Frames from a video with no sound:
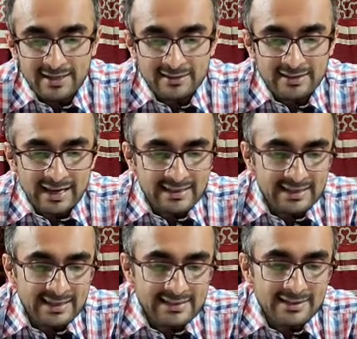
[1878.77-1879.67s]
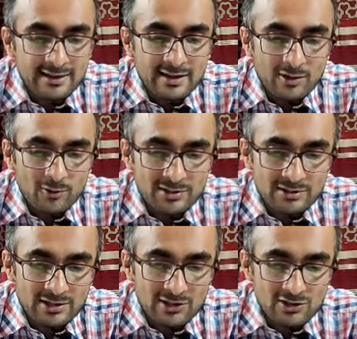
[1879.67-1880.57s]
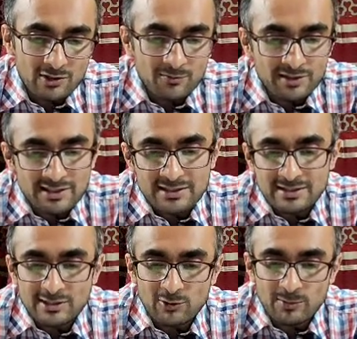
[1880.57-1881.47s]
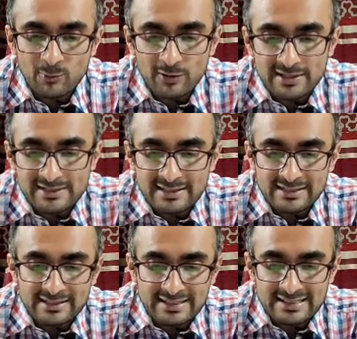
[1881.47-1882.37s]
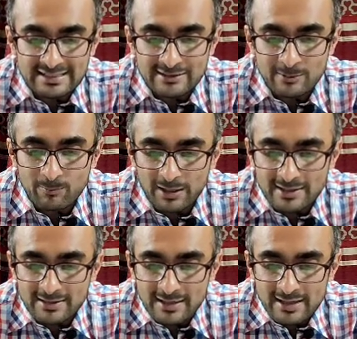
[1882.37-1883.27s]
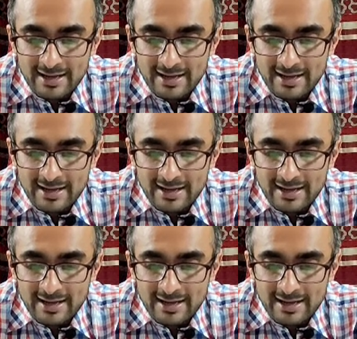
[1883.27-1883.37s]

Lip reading: in that case concentration of these ketone bodies increase in the blood,